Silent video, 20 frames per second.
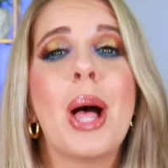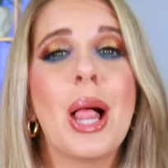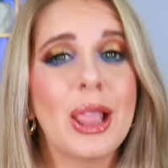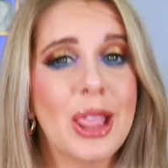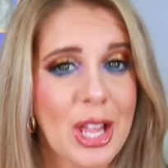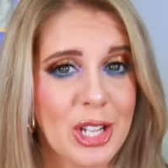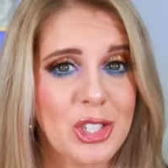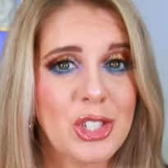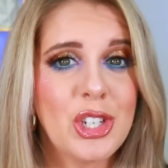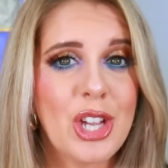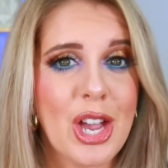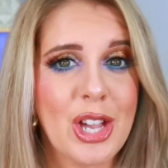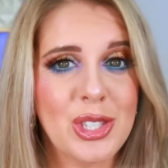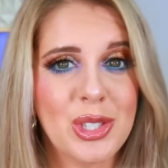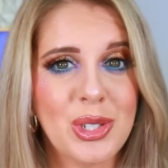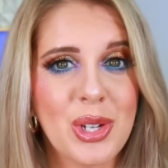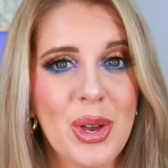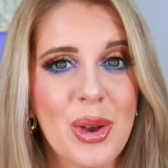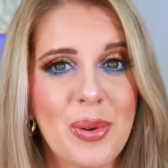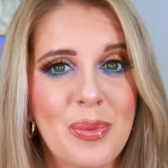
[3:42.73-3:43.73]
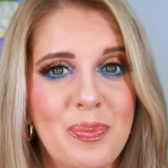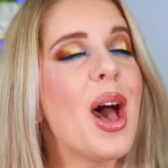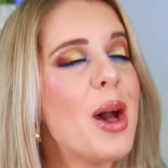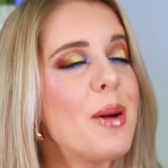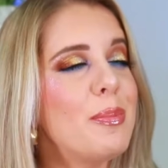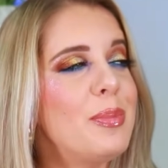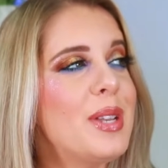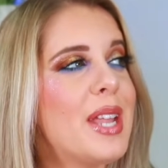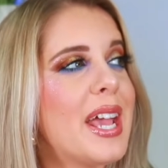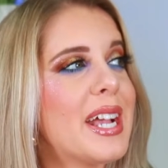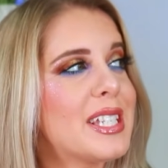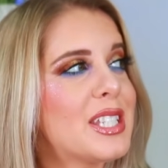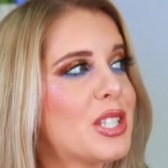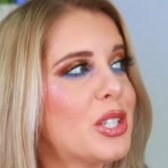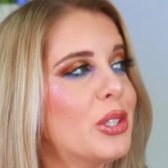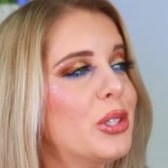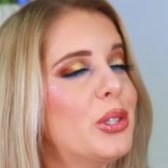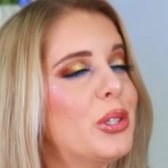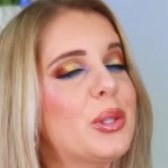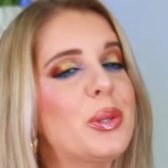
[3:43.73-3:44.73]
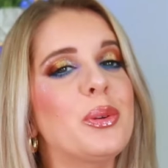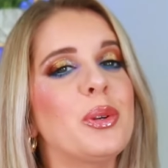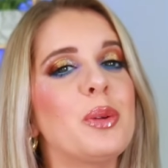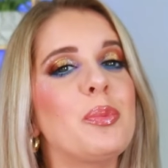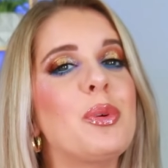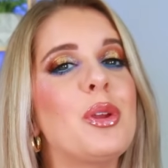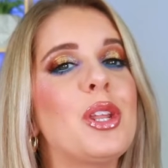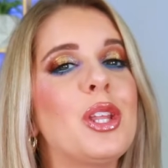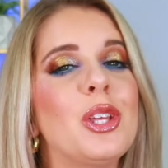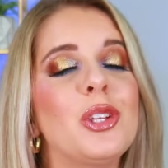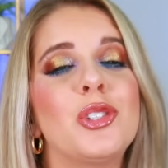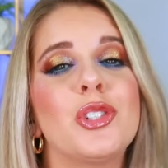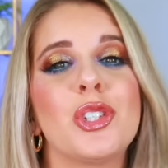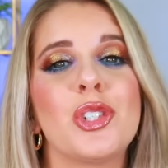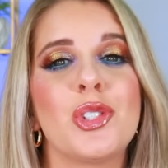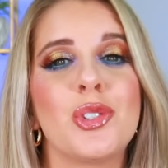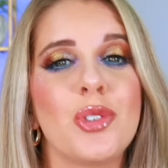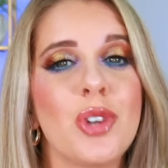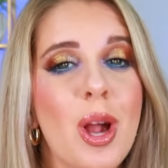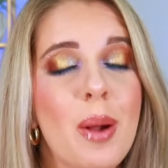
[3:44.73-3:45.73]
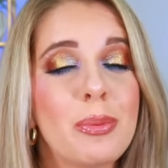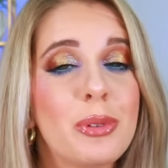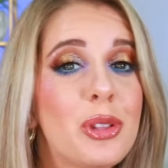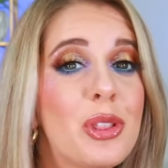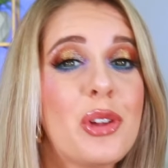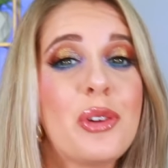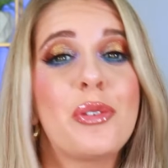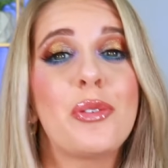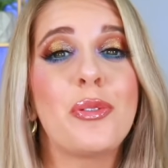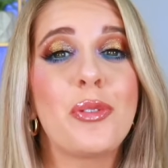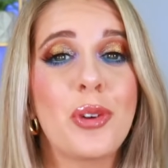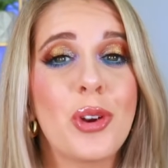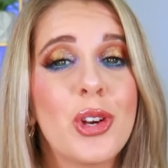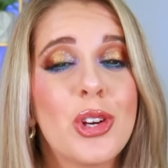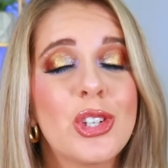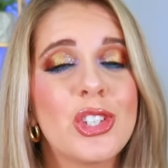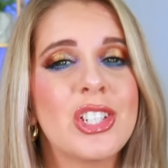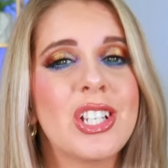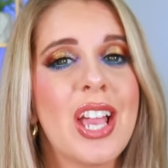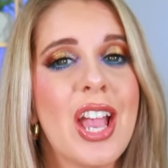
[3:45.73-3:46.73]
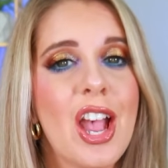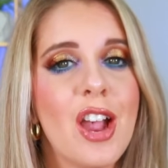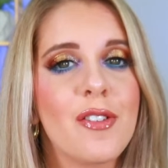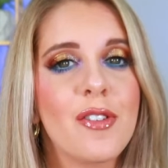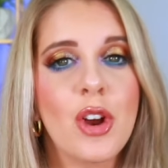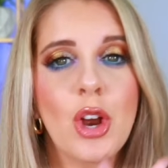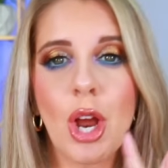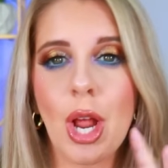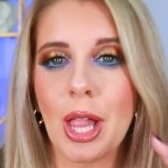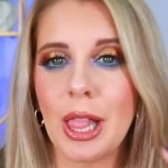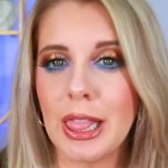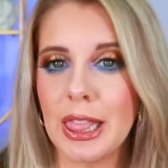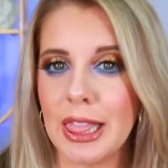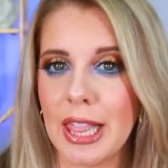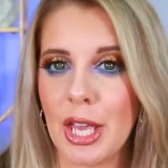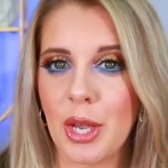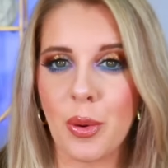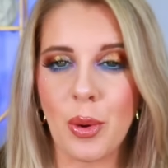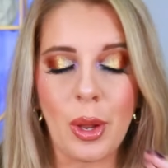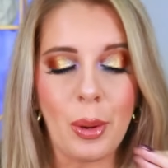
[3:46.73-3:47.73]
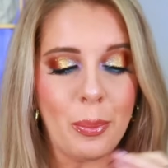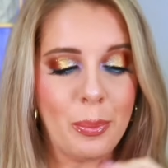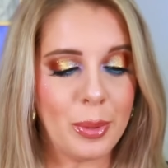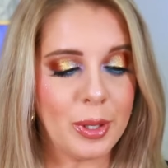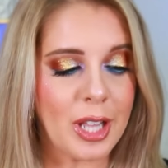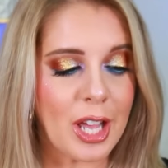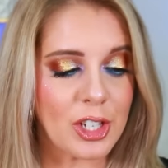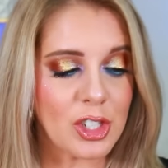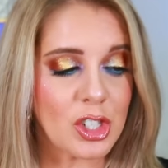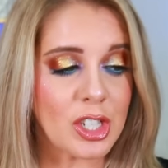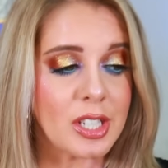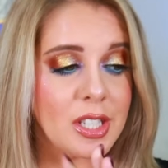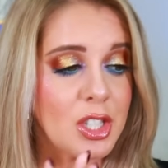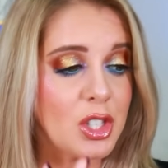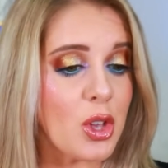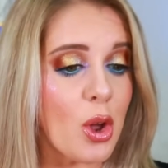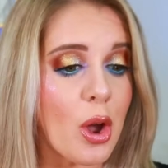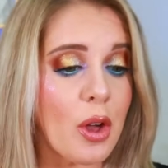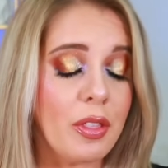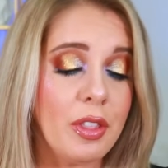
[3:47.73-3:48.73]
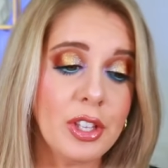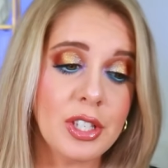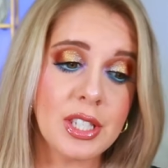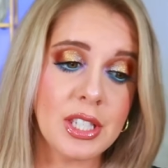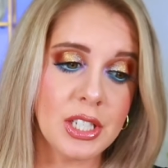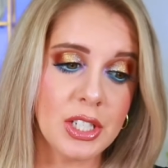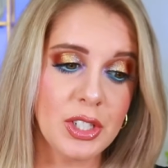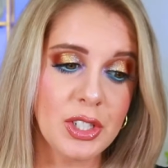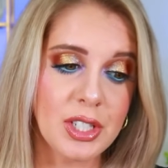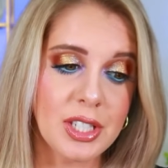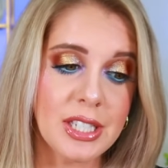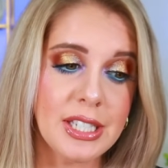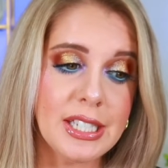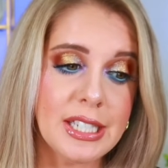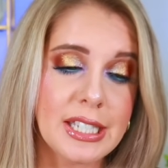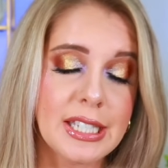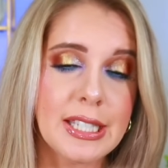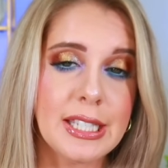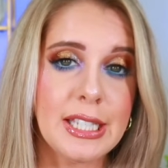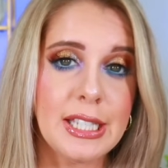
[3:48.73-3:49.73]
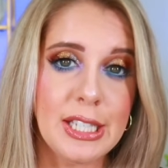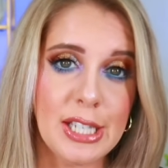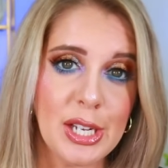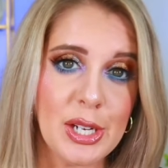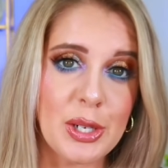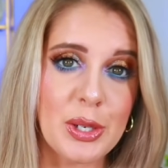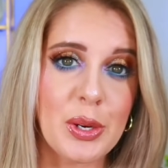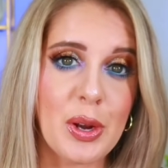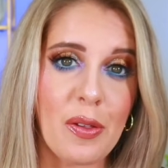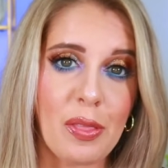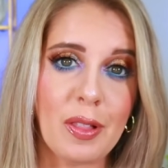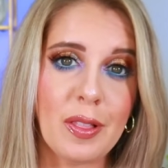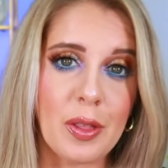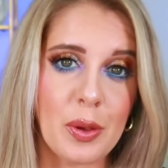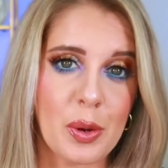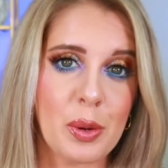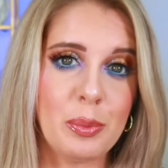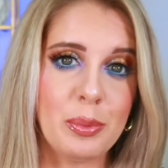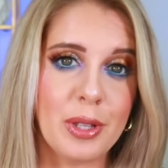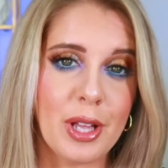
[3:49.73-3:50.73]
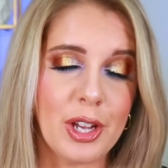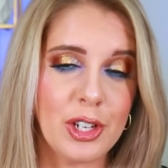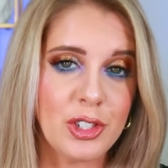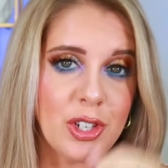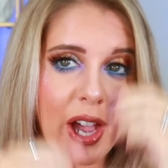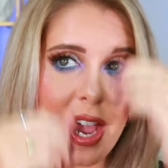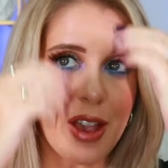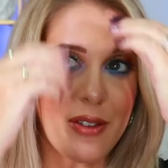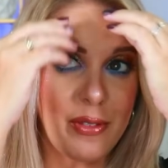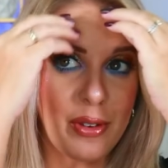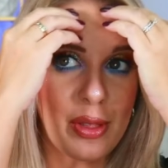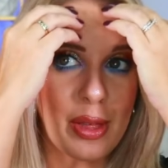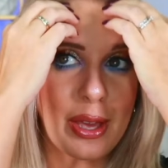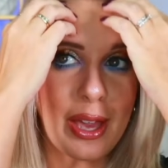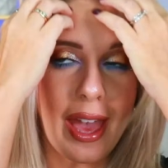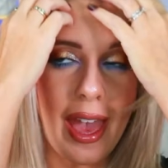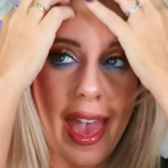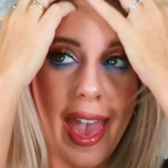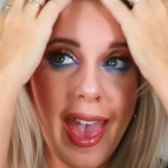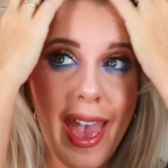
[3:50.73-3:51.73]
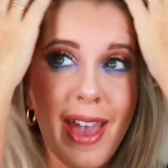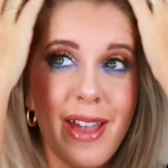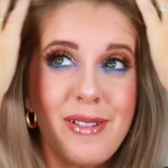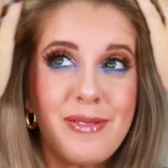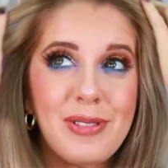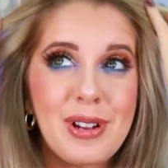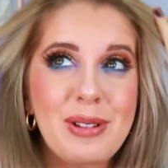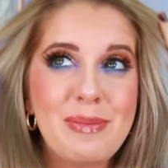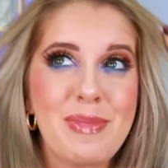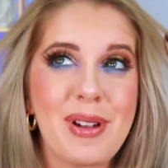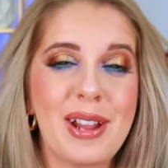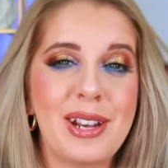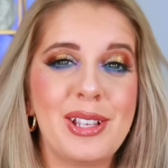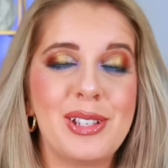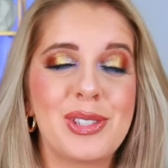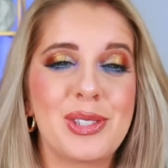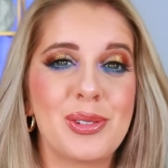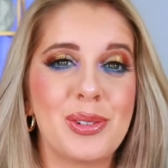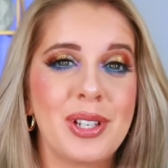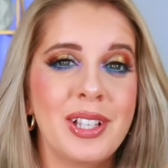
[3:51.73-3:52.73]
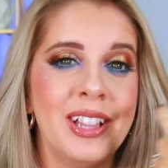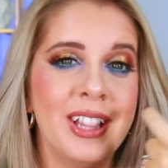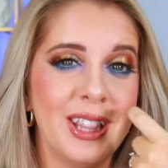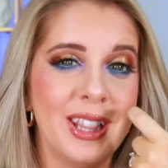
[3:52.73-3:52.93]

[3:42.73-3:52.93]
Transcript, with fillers: let you guys know. Up next, Lunar Beauty just dropped their first ever liquid blushes. Y'all, this seriously is is the year of the liquid blush. I feel like everybody's doing